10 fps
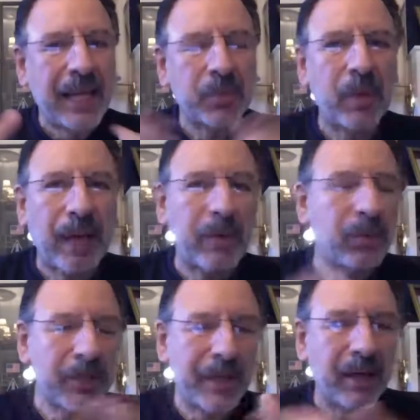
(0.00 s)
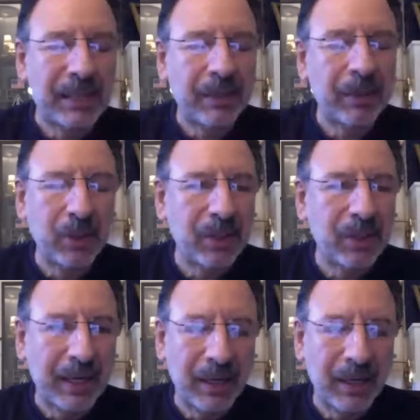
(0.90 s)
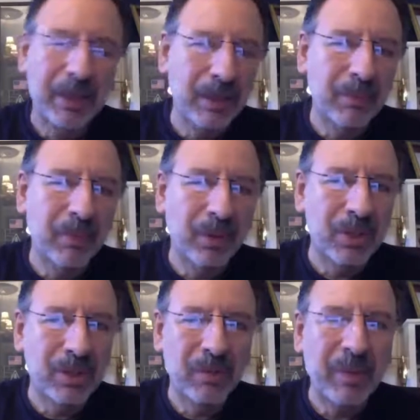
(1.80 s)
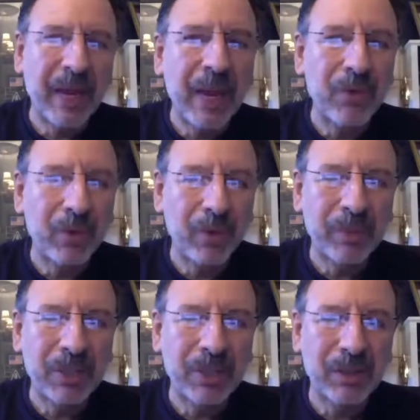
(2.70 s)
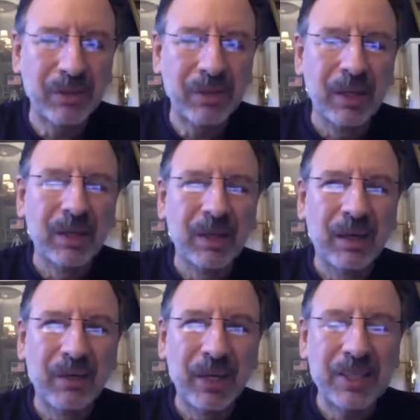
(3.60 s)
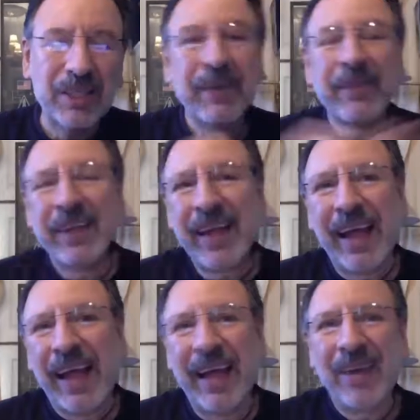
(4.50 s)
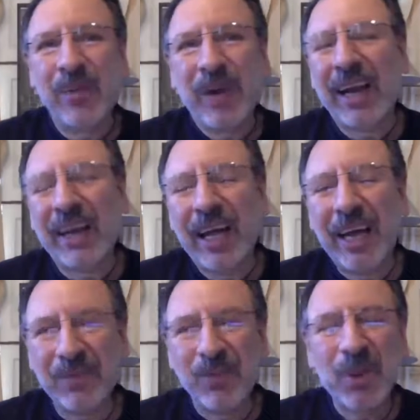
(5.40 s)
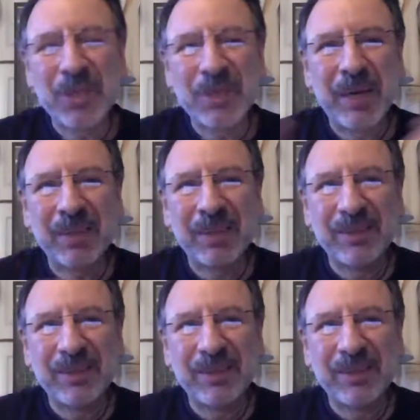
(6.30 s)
where, and we spend a lot of time in the book talking about the importance of the behavioral piece of this. And what I love most about